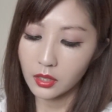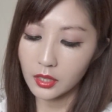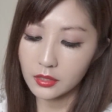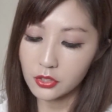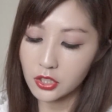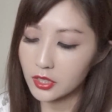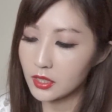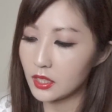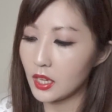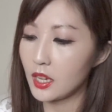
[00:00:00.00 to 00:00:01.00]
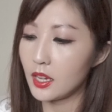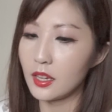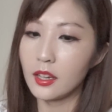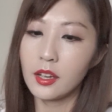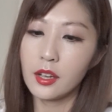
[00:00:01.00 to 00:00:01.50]
it's just
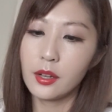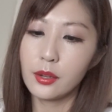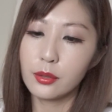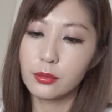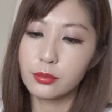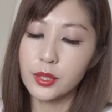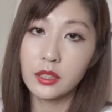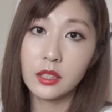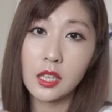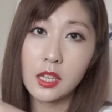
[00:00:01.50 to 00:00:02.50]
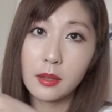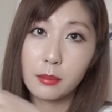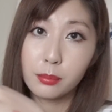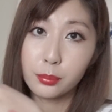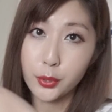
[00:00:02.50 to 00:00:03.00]
a really
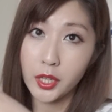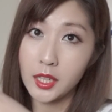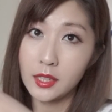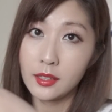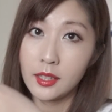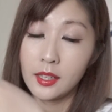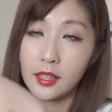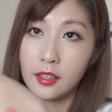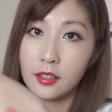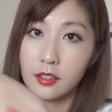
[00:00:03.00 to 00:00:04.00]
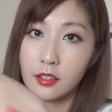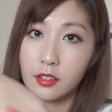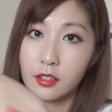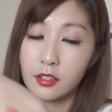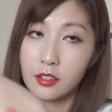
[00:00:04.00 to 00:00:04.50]
bright
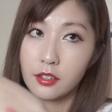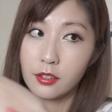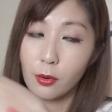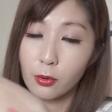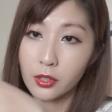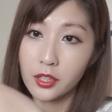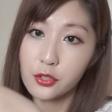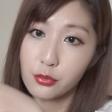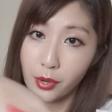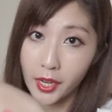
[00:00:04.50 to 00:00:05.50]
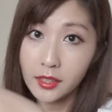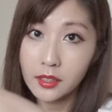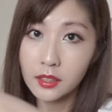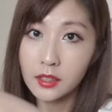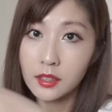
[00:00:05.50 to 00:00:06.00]
orange
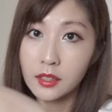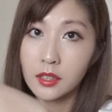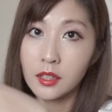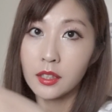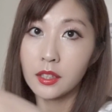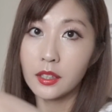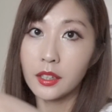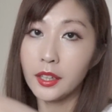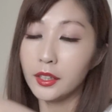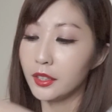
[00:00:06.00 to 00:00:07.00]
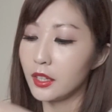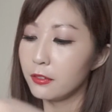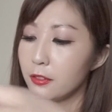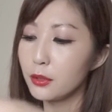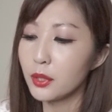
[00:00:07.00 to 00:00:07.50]
red.
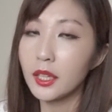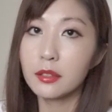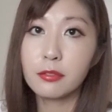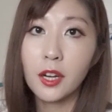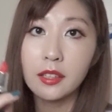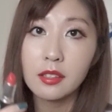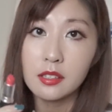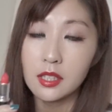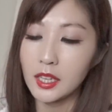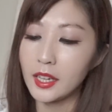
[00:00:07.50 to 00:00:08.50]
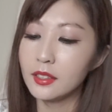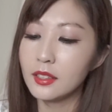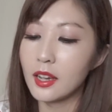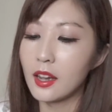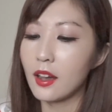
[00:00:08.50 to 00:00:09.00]
If you can't find this
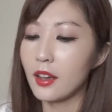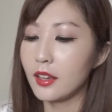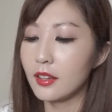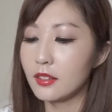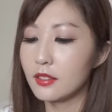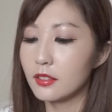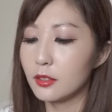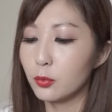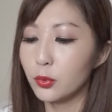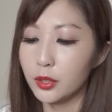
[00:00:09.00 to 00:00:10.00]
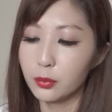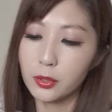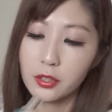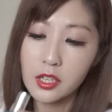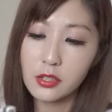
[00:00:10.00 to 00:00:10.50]
again, I wouldn't
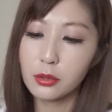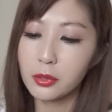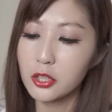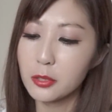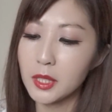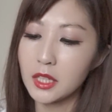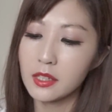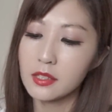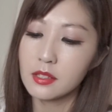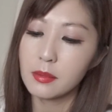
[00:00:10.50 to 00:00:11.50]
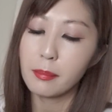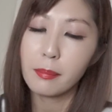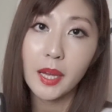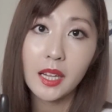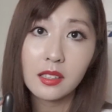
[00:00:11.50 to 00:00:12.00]
worry so much because
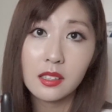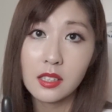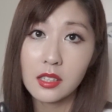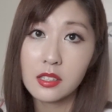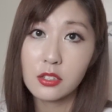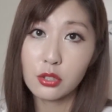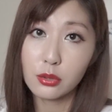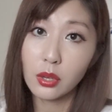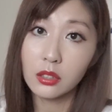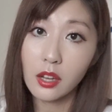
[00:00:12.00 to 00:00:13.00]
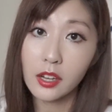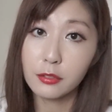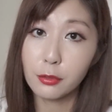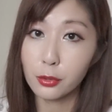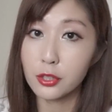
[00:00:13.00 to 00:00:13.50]
MAC does do a
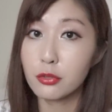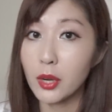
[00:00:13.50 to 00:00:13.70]
lot of orange